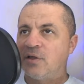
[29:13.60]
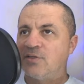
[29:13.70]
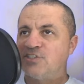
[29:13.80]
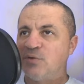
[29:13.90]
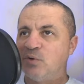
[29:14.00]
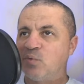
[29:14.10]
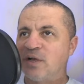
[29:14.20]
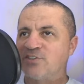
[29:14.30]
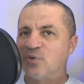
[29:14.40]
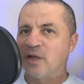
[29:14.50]
She would
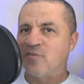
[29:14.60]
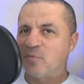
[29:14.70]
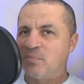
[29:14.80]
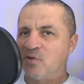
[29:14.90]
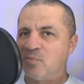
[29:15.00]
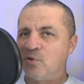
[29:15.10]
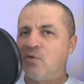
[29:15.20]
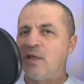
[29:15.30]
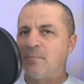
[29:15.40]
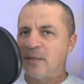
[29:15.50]
wrestle every blue
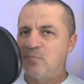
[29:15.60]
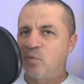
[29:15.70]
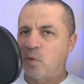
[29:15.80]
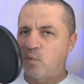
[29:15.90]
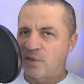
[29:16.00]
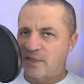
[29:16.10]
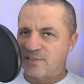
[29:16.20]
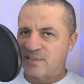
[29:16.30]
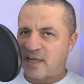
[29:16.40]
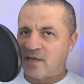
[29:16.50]
moon, and people were really
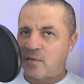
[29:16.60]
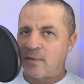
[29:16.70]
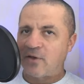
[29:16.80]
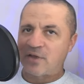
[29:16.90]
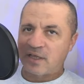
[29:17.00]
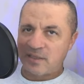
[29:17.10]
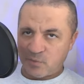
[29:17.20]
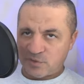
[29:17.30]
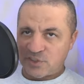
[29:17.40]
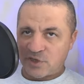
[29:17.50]
excited about it. And
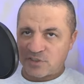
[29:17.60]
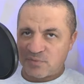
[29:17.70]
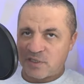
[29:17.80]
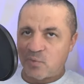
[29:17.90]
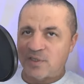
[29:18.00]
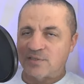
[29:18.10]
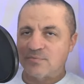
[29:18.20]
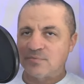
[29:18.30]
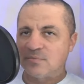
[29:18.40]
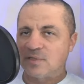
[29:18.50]
then when she ultimately won the,
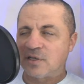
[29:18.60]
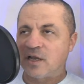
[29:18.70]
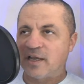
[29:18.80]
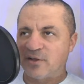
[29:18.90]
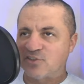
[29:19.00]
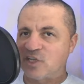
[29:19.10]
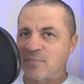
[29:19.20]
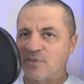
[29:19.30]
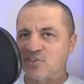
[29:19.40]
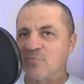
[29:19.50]
the knockouts
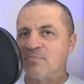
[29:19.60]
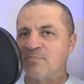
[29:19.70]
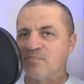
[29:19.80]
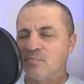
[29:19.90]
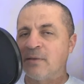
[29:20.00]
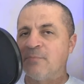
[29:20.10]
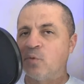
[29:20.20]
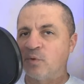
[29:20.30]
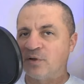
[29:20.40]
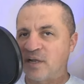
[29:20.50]
championship,
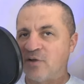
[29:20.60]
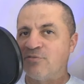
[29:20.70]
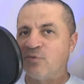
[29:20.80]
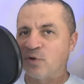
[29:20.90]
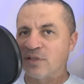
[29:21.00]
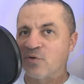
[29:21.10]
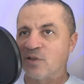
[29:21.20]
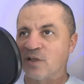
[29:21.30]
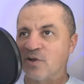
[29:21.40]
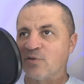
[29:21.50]
people were down for it. They
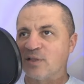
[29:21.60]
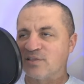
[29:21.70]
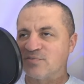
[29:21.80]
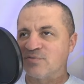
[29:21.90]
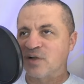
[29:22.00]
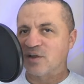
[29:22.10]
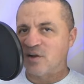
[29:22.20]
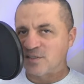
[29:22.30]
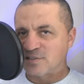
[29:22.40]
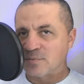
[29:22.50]
were like, "Oh, that's fucking
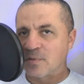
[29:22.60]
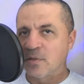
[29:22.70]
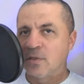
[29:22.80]
awesome."